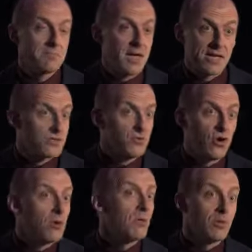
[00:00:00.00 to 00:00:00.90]
as
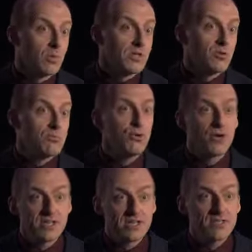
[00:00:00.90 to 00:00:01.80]
normal, when you
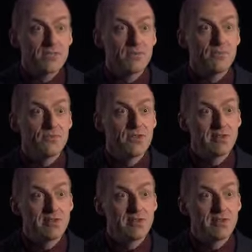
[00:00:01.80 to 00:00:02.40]
press the